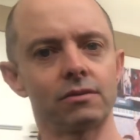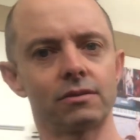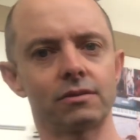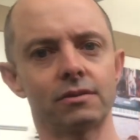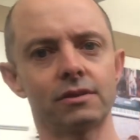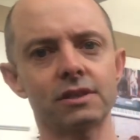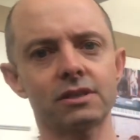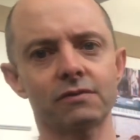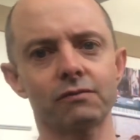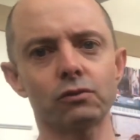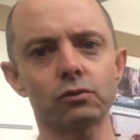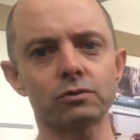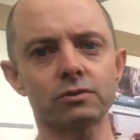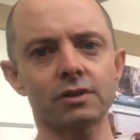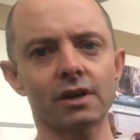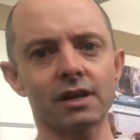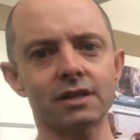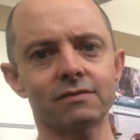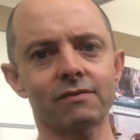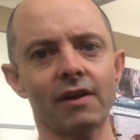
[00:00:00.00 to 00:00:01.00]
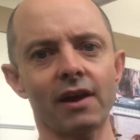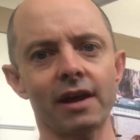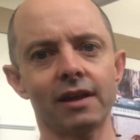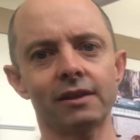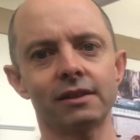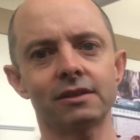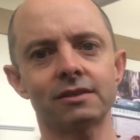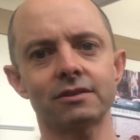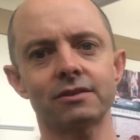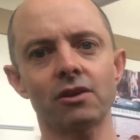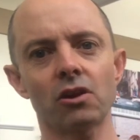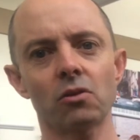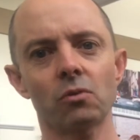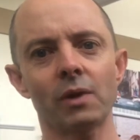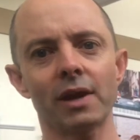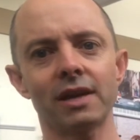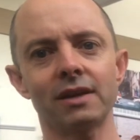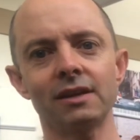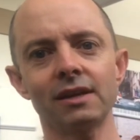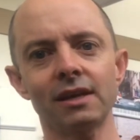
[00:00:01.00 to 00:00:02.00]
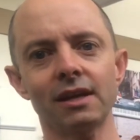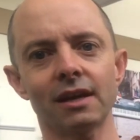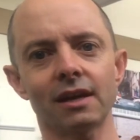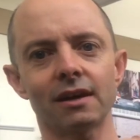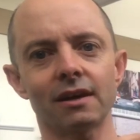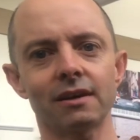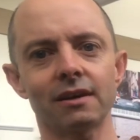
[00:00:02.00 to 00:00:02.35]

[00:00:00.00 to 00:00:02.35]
this full-size violin is nowhere near